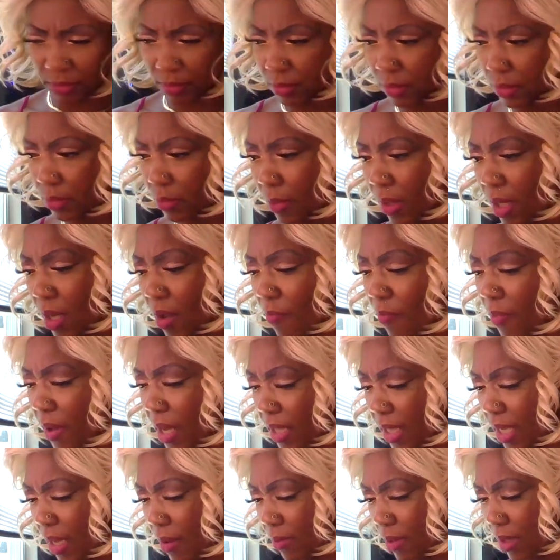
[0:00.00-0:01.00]
And we're going to
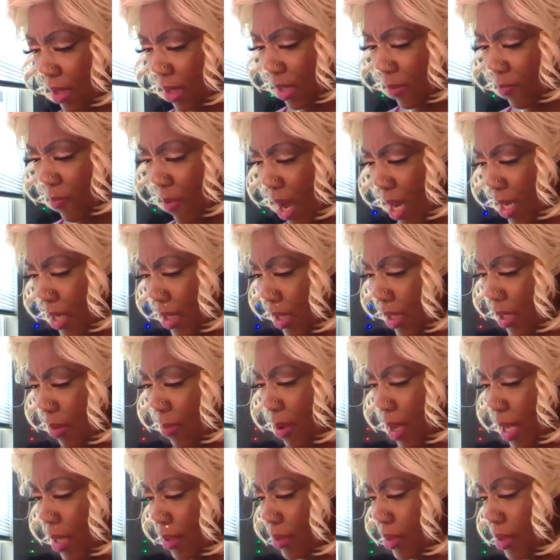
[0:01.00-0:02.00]
find out what this fight is
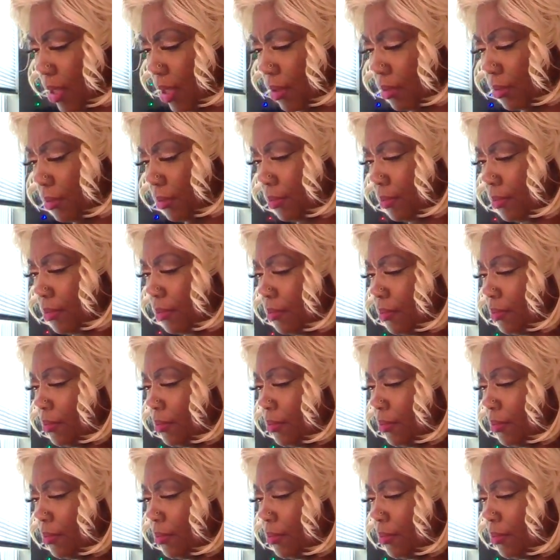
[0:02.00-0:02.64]
about, though.